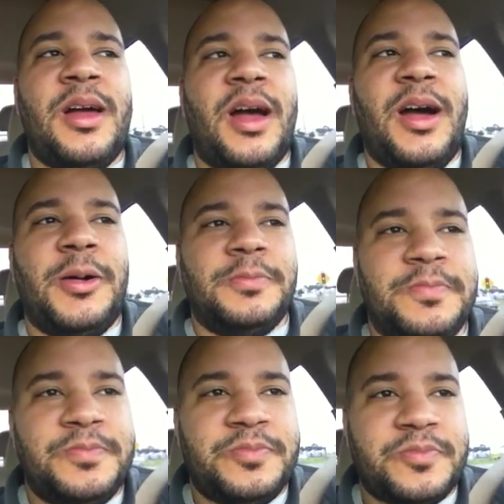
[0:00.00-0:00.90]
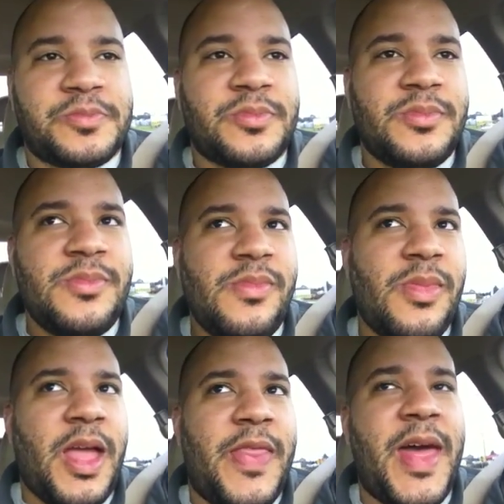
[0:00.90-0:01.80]

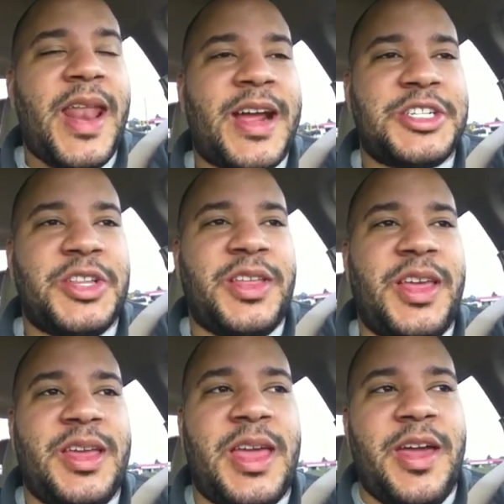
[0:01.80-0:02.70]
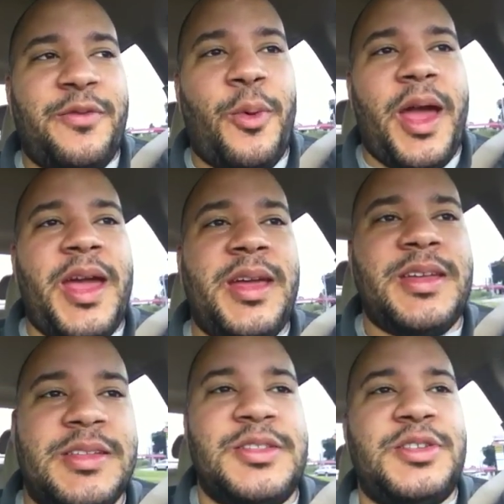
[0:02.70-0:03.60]
And that actually gave
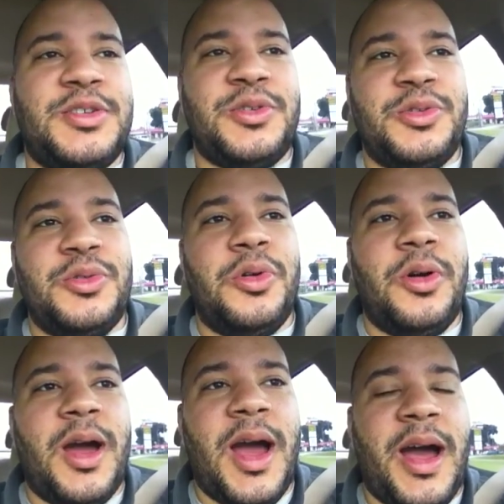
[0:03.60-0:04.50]
way to